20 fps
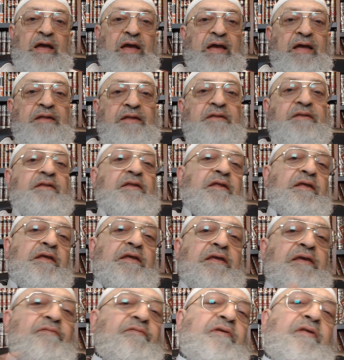and
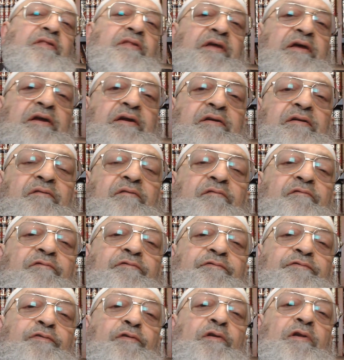giving their
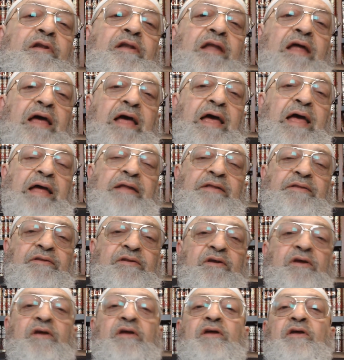full
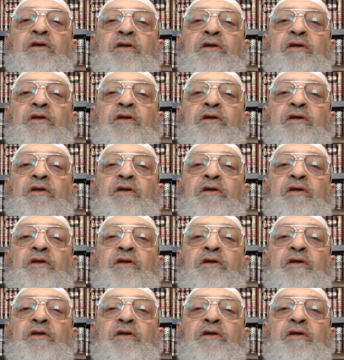hand